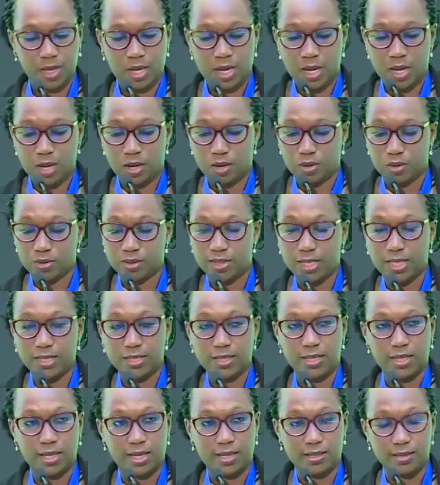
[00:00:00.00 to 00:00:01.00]
On that
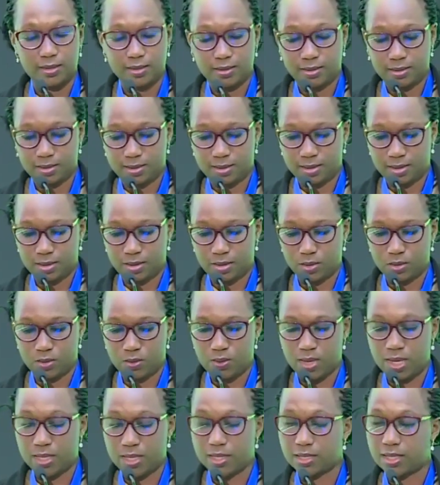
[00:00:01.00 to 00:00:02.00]
line, no
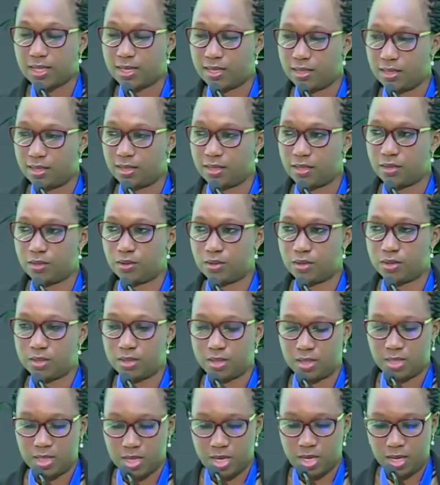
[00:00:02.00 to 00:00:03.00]
one can ignore
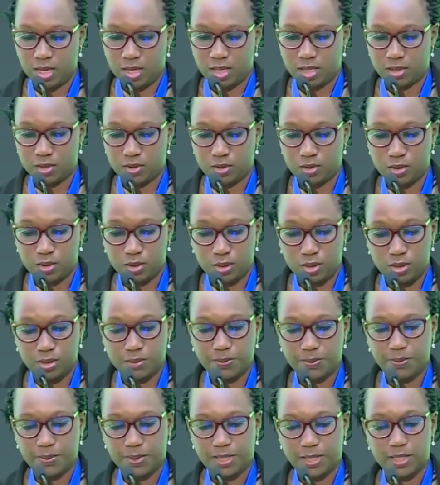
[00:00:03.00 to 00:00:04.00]
the role
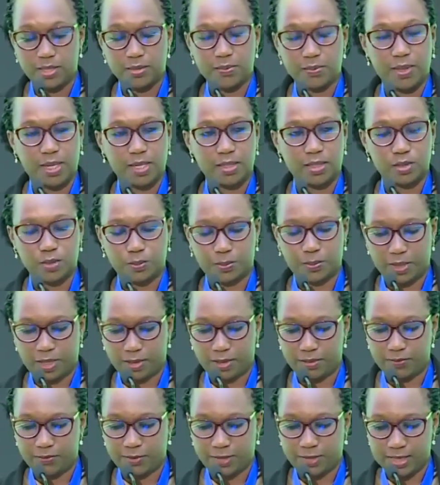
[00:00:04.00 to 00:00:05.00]
played by the
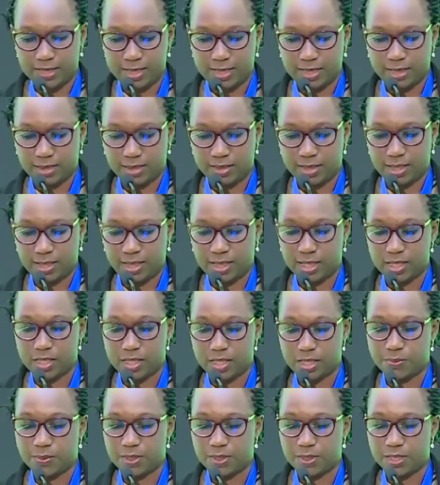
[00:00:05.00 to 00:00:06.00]
private sector,
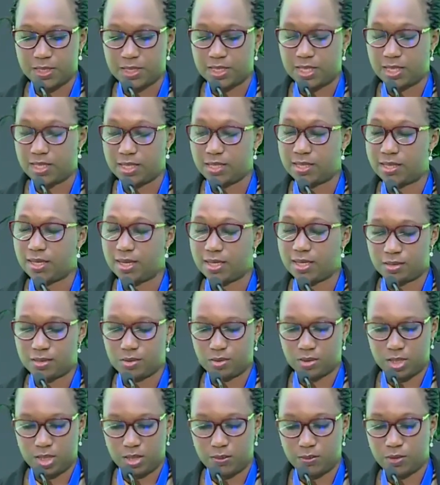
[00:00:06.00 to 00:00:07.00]
especially as the key
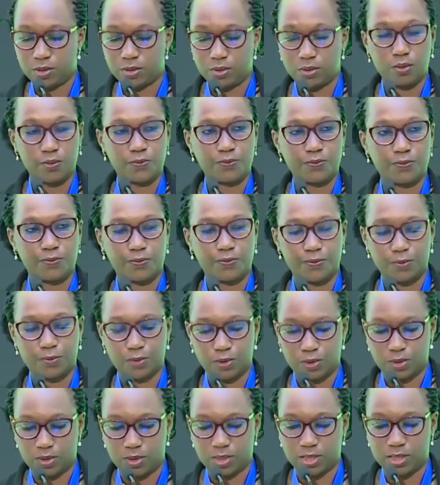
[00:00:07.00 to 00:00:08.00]
motor of, for
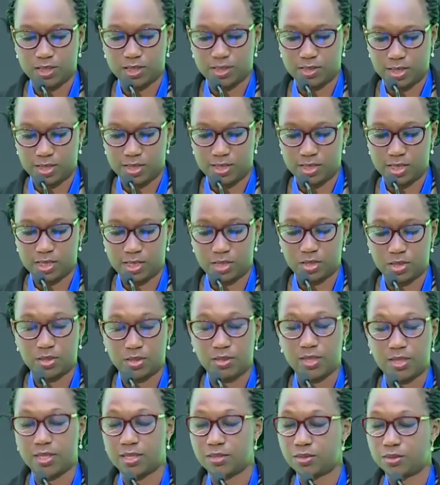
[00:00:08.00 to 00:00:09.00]
industrialization
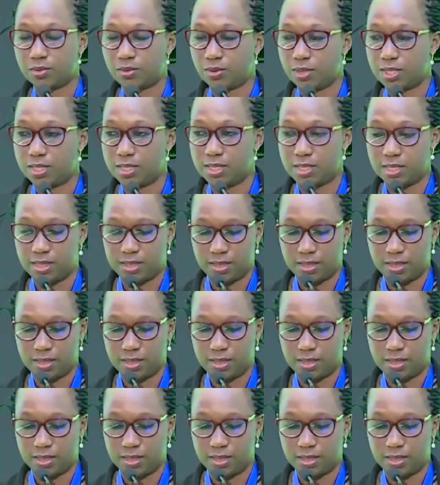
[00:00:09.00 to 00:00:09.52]
and trading